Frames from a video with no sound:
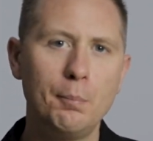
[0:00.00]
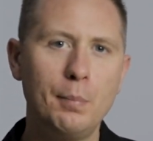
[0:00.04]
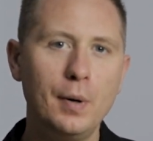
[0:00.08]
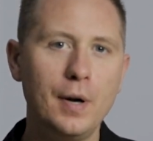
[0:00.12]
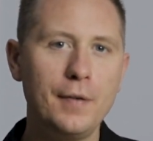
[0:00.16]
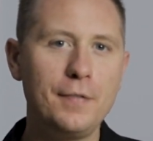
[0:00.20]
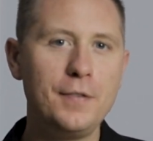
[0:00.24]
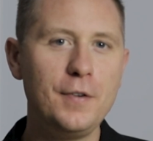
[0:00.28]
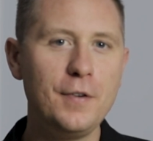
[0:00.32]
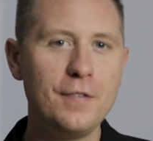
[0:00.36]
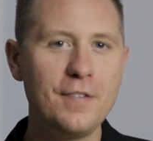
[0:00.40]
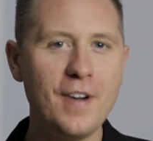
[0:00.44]

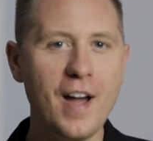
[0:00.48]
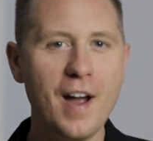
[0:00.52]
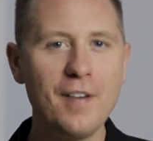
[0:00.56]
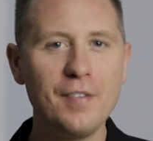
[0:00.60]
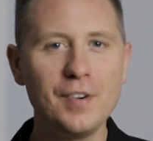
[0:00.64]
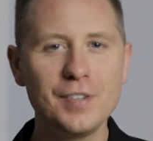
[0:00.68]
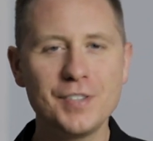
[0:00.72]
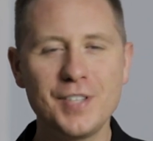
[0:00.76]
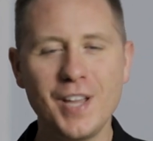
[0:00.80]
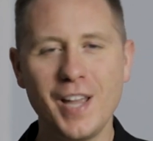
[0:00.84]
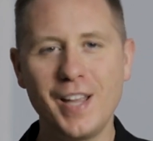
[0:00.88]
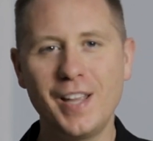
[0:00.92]
but if you've
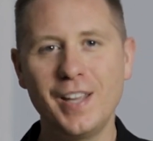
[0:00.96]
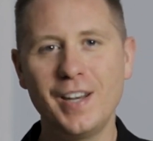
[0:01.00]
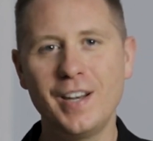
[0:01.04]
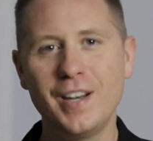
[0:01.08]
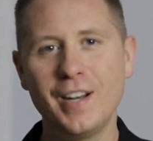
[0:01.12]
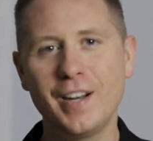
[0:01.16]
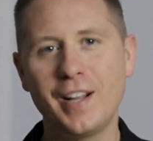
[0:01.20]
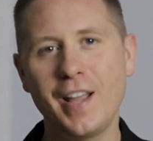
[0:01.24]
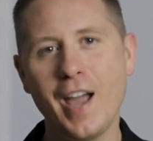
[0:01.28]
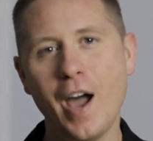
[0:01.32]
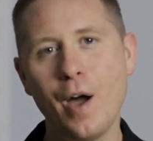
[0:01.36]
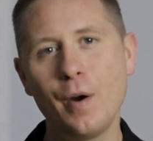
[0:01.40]
ever taken
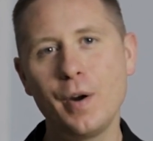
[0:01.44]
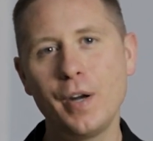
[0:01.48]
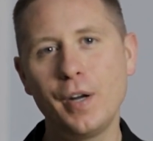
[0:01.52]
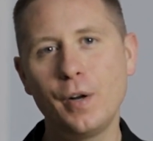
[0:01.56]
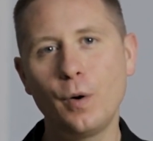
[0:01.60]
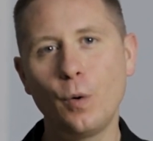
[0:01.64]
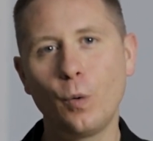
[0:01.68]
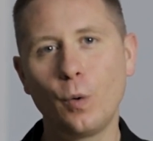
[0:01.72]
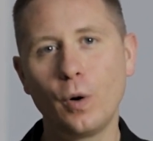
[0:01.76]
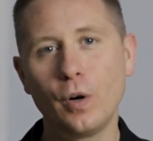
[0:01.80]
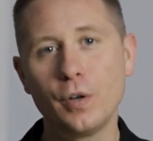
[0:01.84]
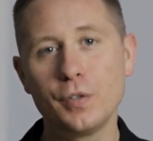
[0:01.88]
an
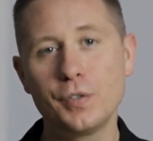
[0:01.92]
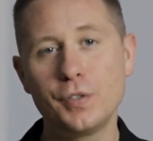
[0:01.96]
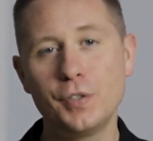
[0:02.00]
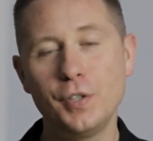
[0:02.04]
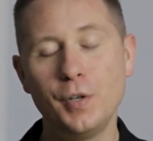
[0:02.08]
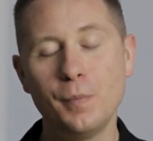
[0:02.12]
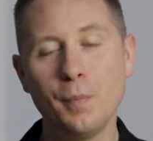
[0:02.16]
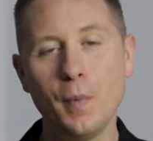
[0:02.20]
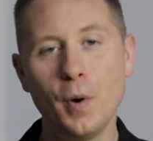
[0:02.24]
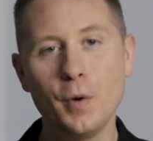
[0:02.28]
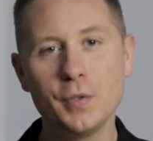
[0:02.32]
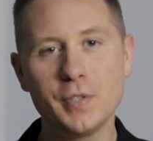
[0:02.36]
accounting
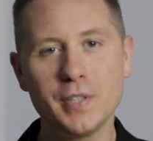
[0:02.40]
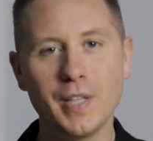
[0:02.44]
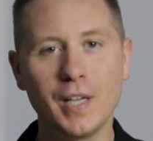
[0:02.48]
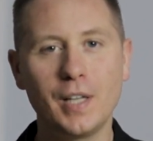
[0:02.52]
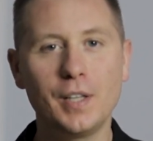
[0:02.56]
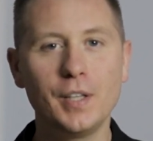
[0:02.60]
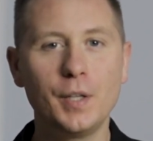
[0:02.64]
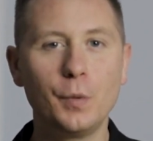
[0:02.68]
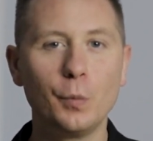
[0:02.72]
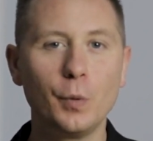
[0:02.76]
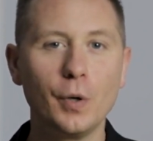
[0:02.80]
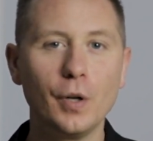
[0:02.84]
course, you most
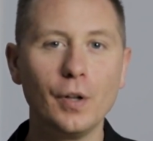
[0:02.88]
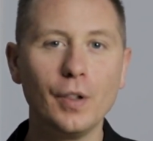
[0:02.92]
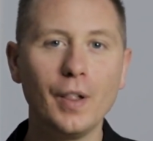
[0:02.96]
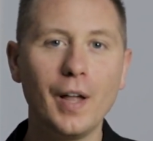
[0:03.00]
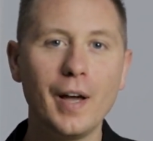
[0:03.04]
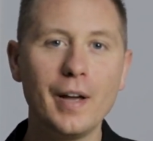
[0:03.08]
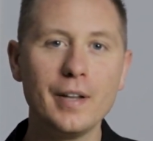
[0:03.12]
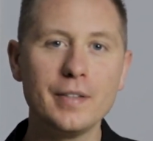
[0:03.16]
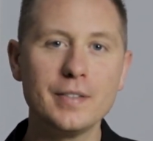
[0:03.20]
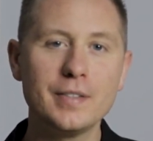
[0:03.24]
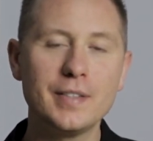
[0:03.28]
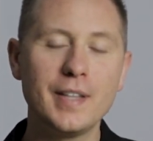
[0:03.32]
likely
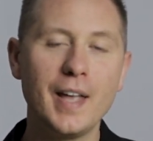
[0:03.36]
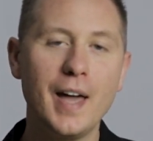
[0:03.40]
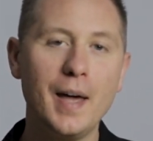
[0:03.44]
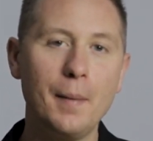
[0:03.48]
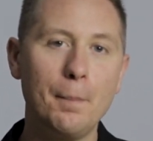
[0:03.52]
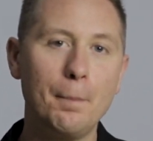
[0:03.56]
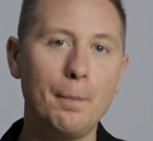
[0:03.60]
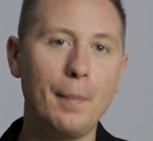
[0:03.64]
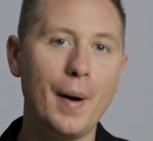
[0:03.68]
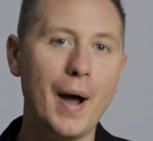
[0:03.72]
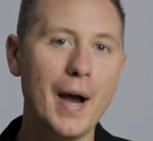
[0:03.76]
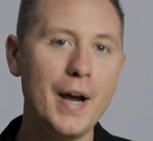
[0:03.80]
realize
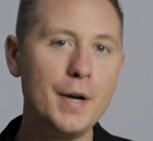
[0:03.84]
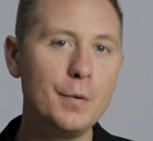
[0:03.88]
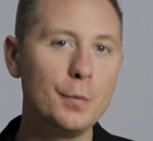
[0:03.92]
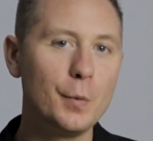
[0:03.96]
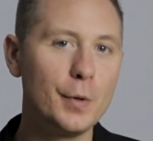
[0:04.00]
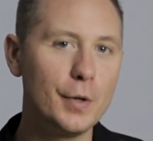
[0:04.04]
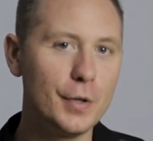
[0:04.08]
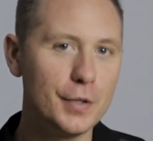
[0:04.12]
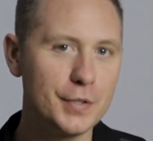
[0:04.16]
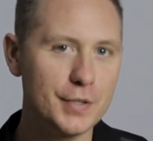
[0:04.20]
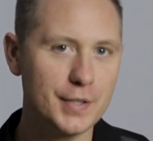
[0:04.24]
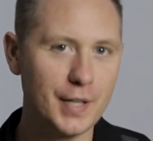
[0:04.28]
that buying
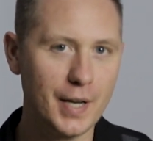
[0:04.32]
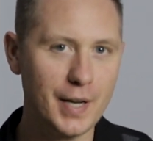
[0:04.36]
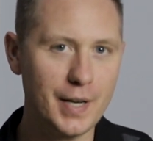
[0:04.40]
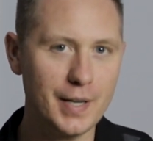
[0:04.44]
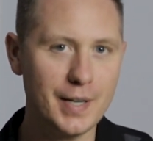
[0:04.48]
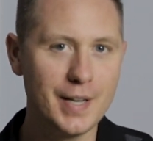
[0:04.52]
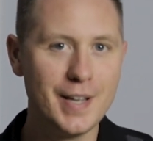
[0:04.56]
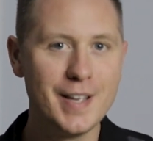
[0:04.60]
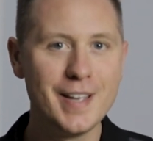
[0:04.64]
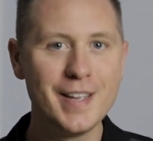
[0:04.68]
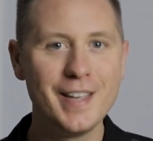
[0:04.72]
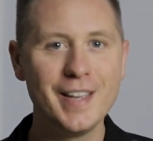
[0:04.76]
real estate